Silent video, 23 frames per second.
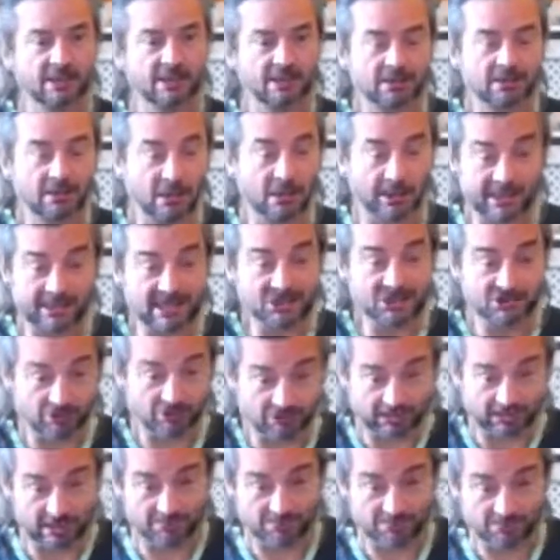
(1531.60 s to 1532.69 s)
I get you
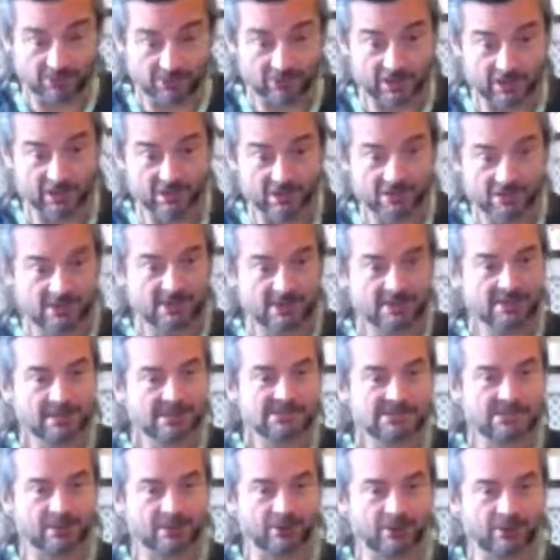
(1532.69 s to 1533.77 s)
there. Okay.
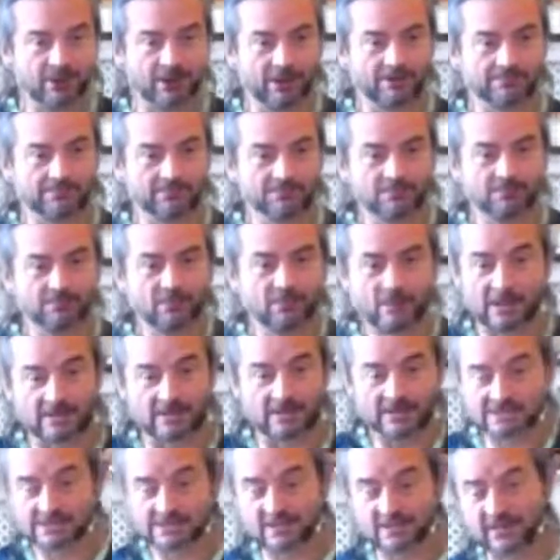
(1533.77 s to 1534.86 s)
So, um, and
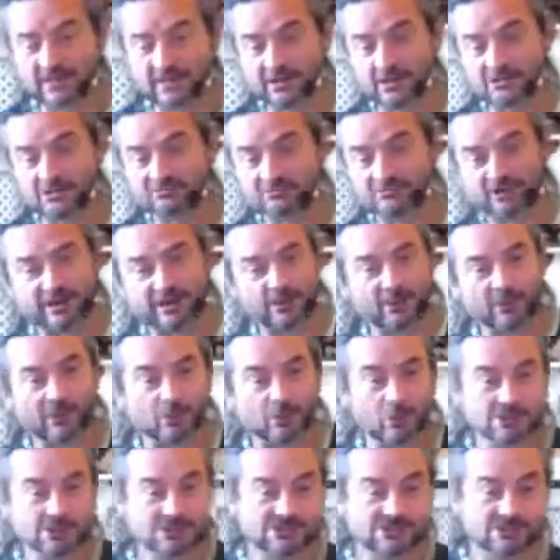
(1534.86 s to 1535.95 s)
that, that goes for anyone that
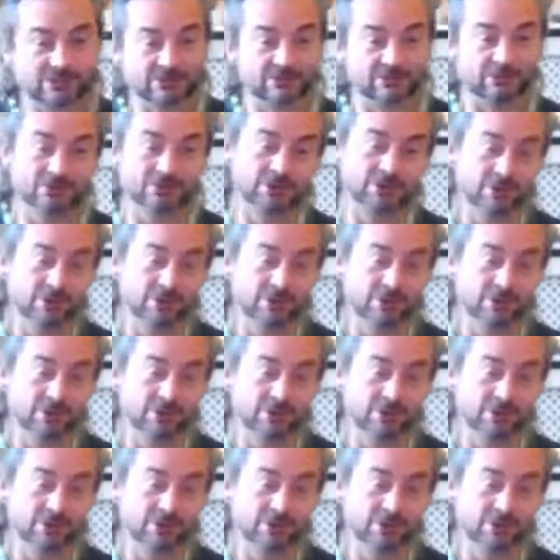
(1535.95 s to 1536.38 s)
wants to,